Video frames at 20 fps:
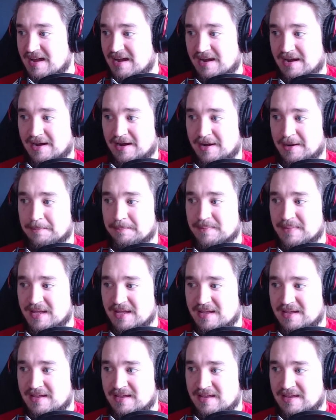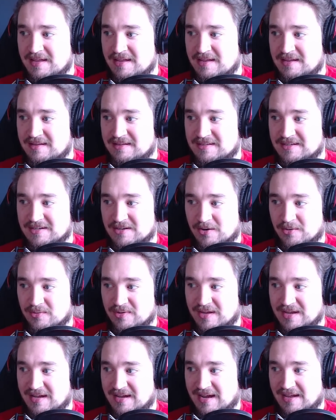I
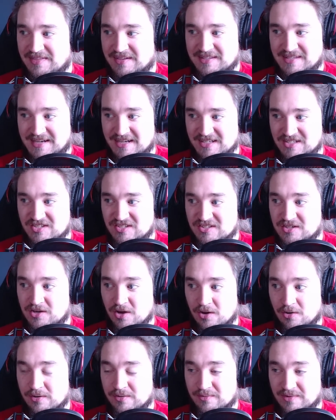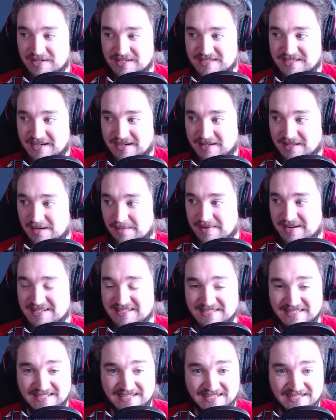think they could go and re-sign Olamide
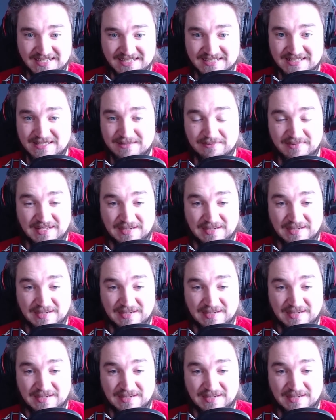Zaccheaus.